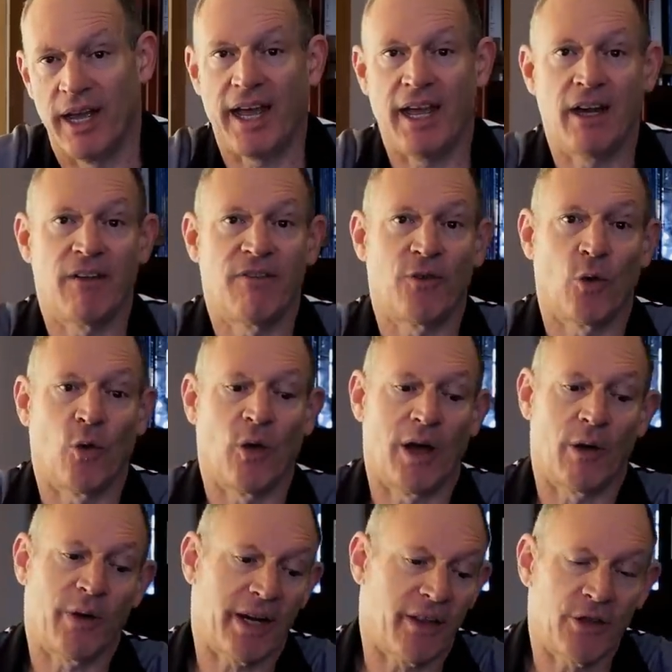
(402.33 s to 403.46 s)
And for a
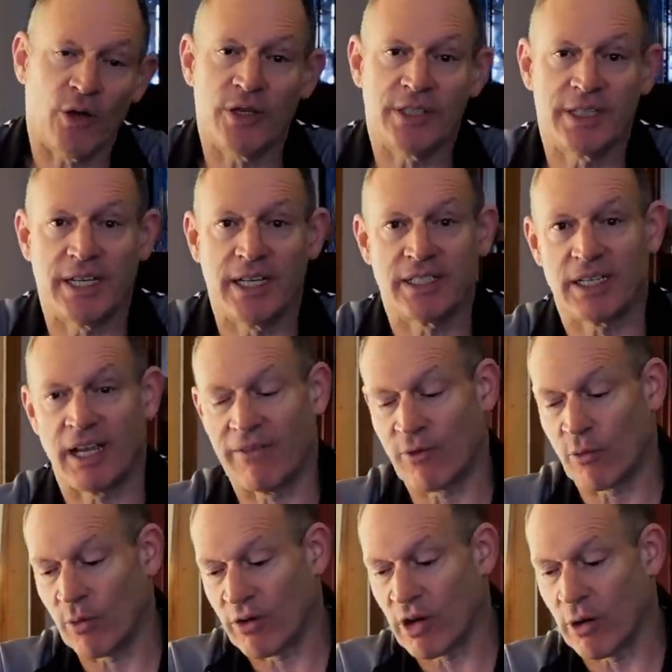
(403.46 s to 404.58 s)
real enthusiast and for a
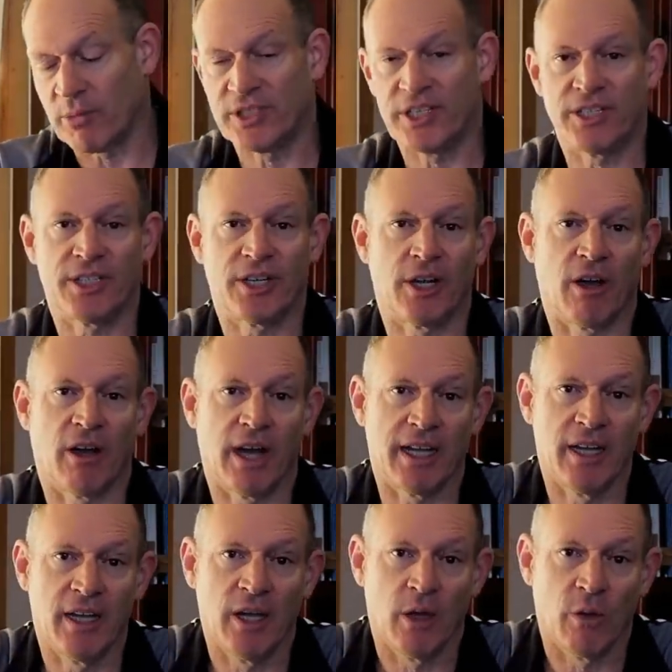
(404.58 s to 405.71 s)
real competition guy,
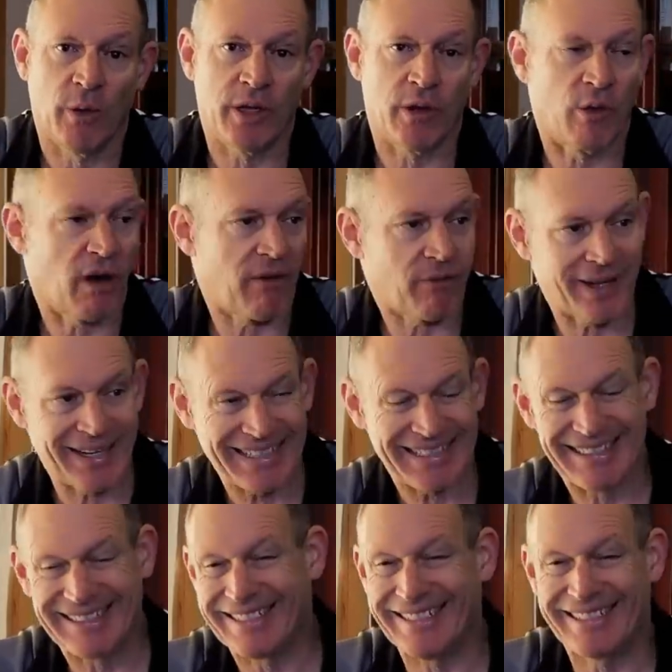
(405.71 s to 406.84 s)
when you're offering
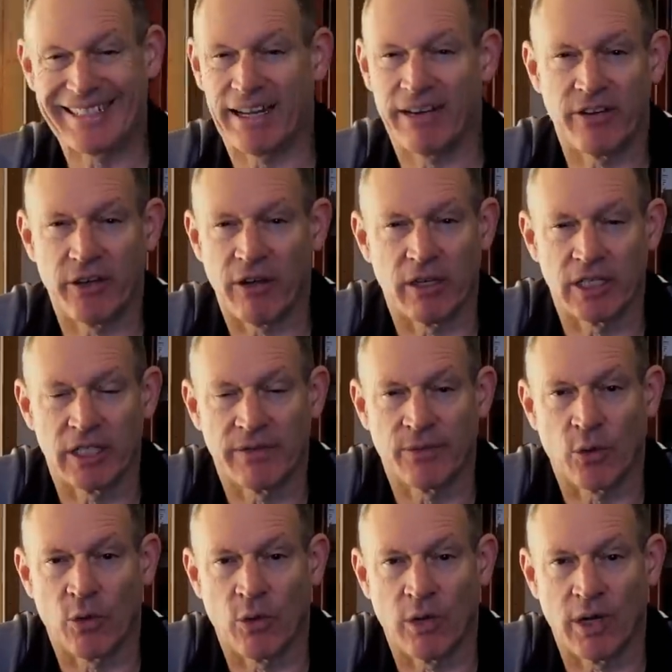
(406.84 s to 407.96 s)
$600
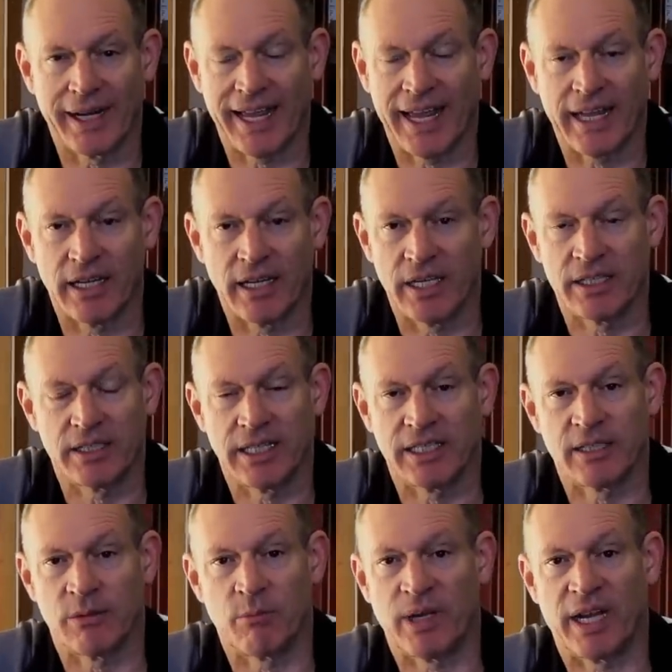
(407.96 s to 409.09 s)
for a gun, it
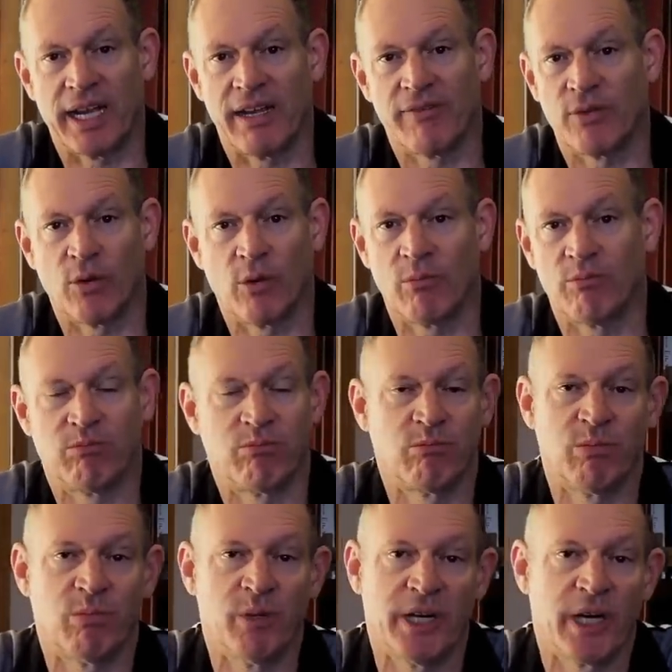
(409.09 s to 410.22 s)
doesn't pay for,
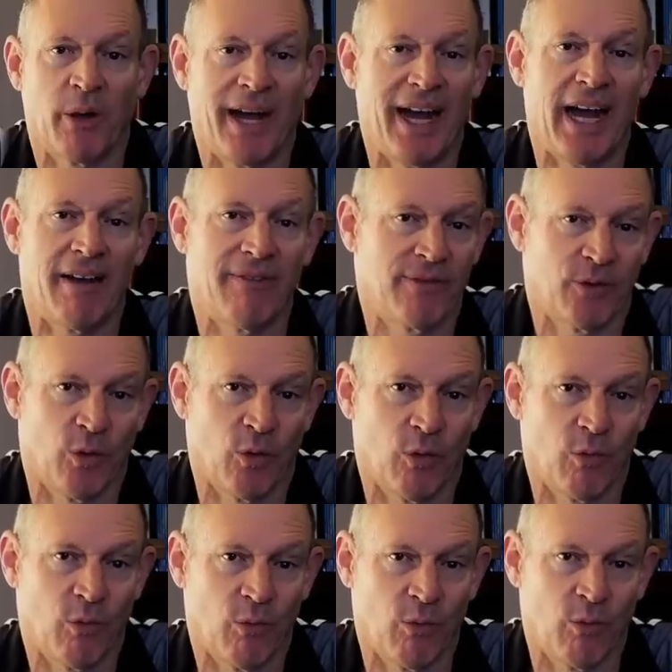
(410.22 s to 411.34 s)
you know, half or
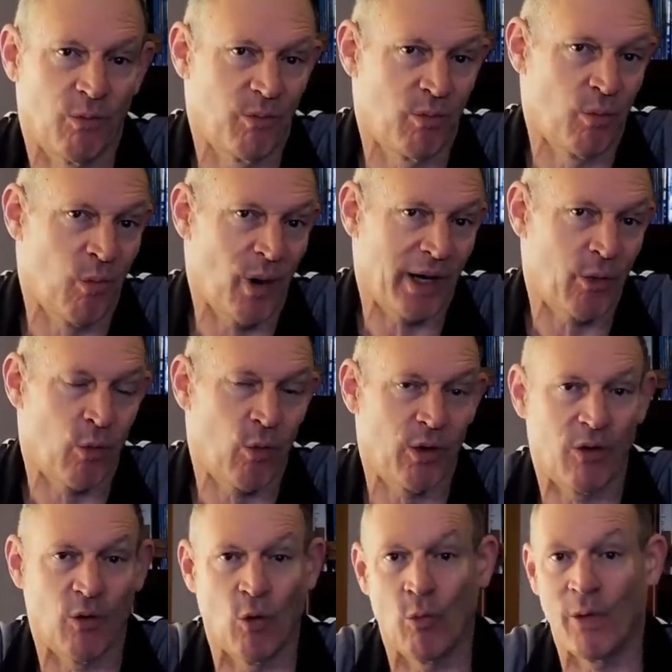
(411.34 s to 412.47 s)
one quarter
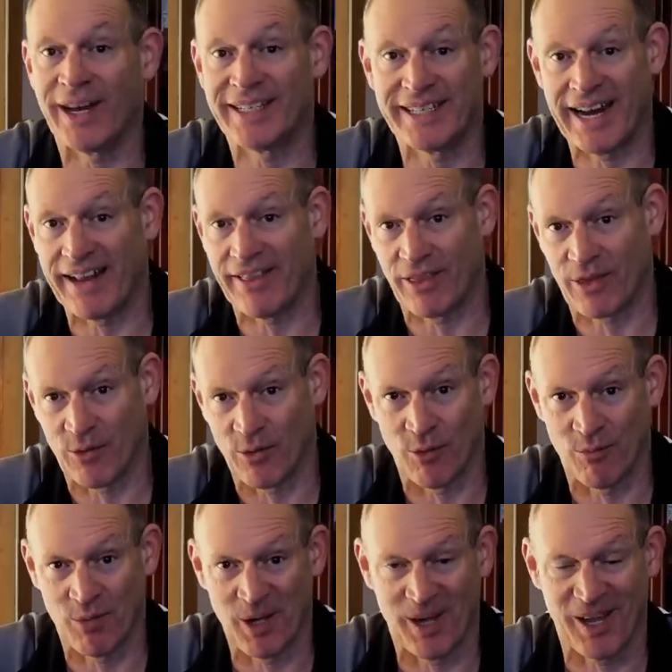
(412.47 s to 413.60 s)
or one tenth,
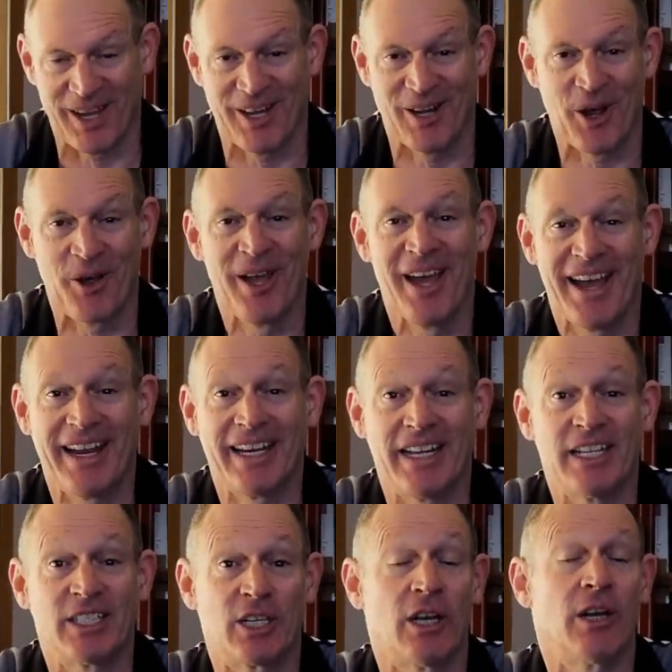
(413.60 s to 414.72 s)
or, you know, it
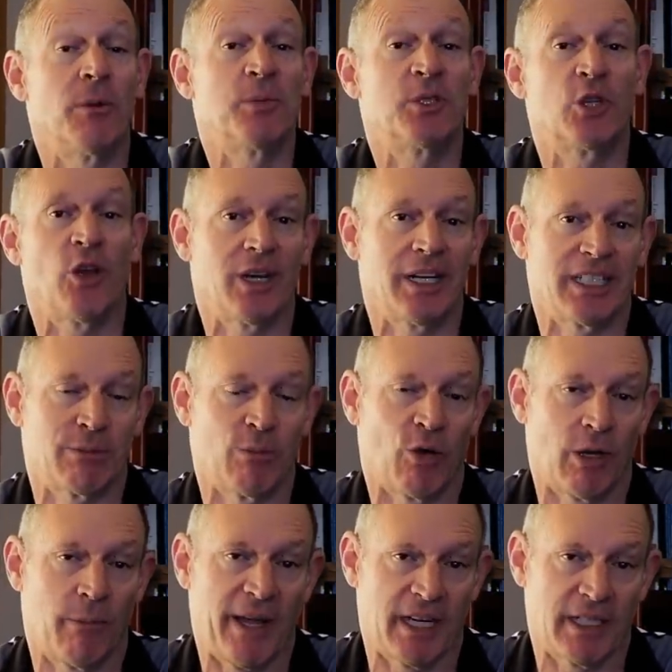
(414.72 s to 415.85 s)
is an absurdly
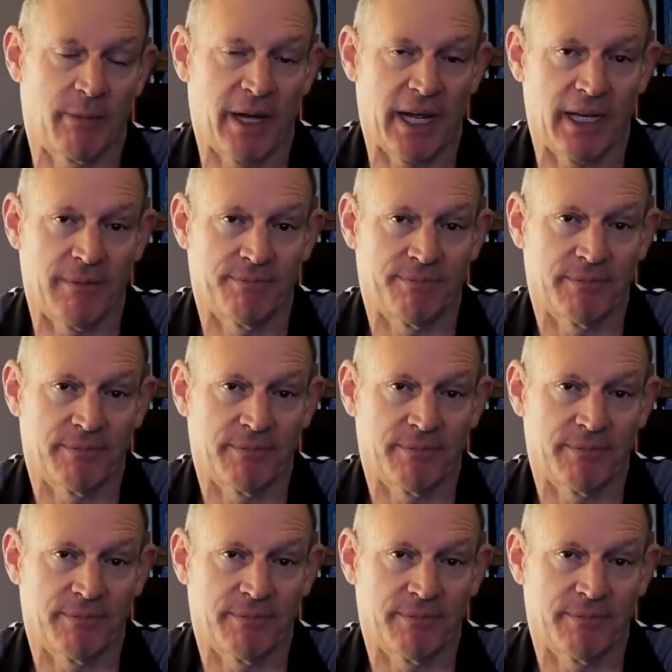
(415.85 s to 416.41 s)
small amount of money.